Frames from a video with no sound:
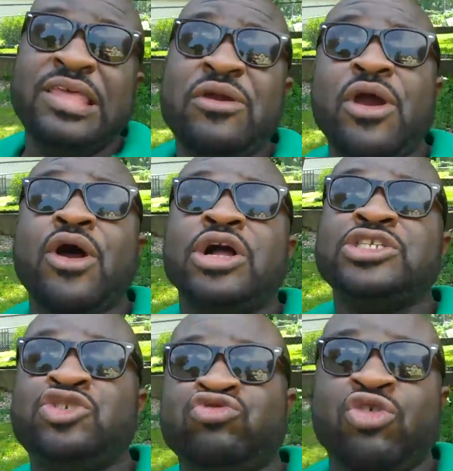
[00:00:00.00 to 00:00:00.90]
There are
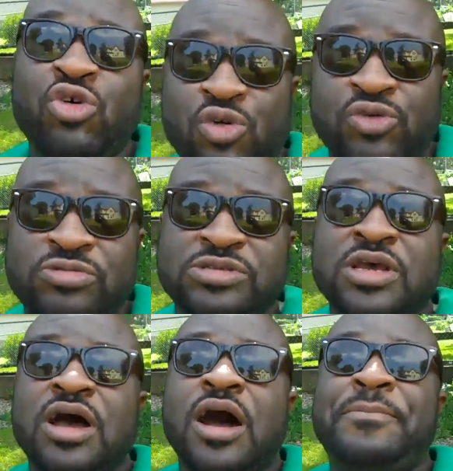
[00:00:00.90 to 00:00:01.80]
droves
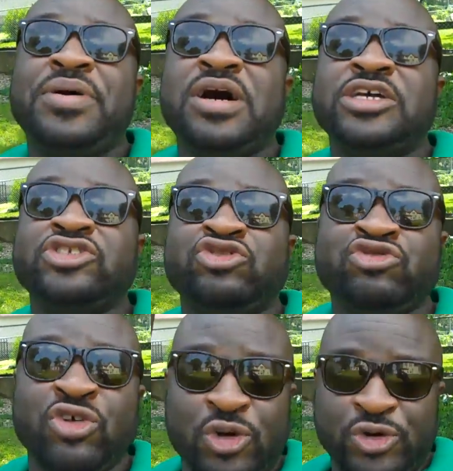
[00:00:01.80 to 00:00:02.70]
upon
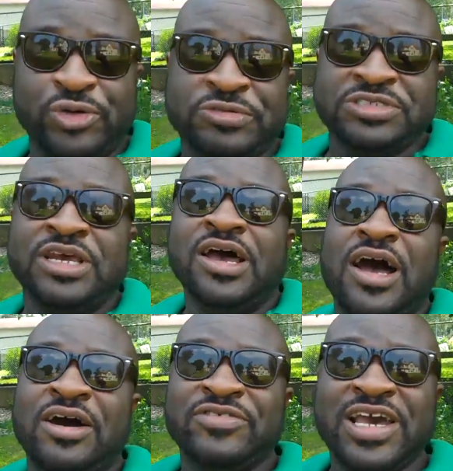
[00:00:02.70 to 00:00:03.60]
droves
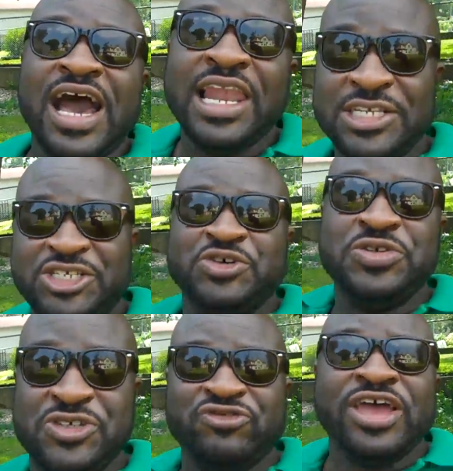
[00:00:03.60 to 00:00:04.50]
of college
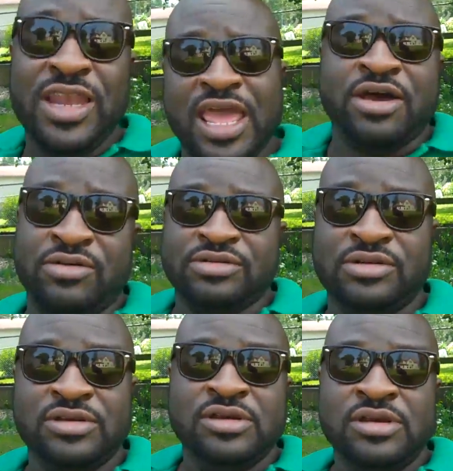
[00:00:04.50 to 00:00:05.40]
students right now
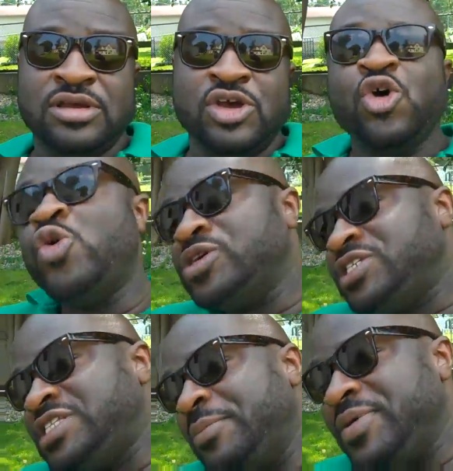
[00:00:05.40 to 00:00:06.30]
who are
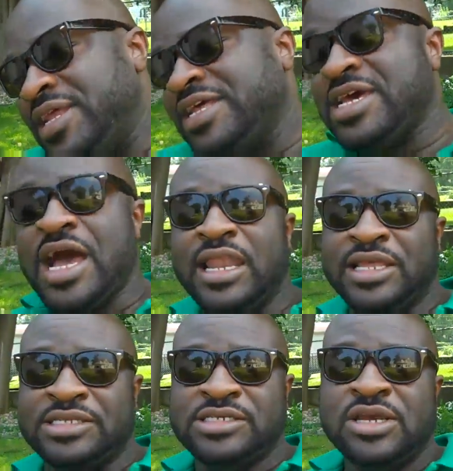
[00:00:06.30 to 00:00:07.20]
stepping into
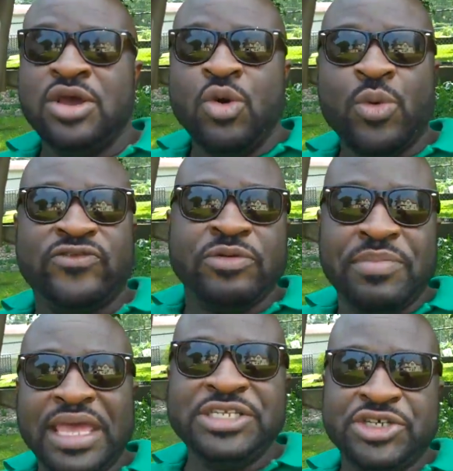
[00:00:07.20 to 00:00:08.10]
college with a
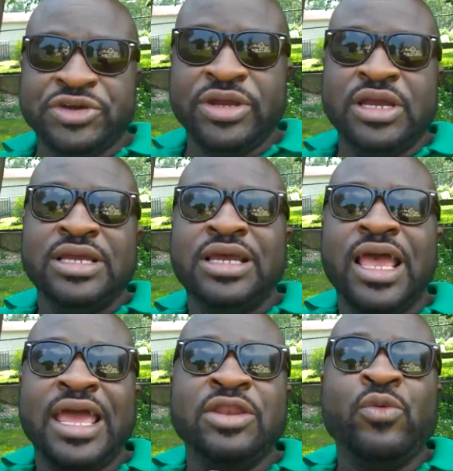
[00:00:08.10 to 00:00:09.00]
major,
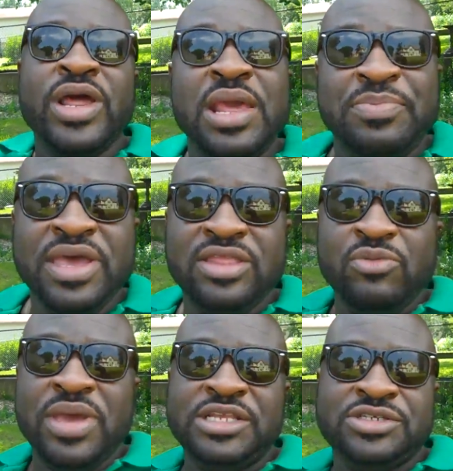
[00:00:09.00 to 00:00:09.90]
and the way they pick
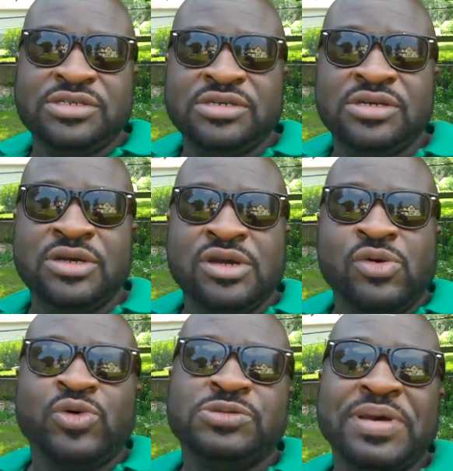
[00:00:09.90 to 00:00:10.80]
their major
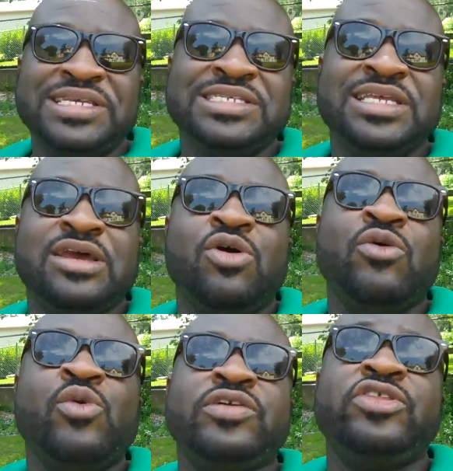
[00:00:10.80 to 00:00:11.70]
was basically
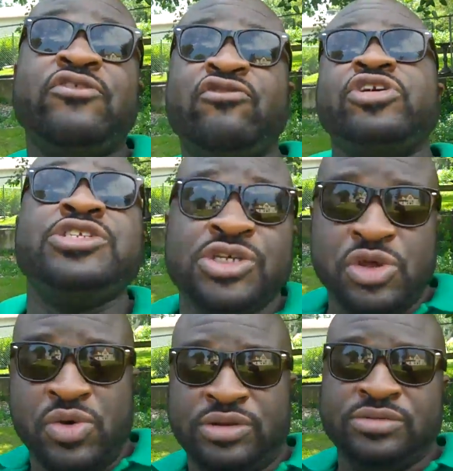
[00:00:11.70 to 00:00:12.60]
on what their friends are
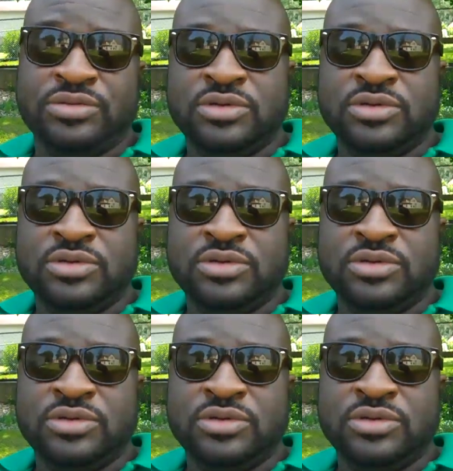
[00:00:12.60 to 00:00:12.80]
doing.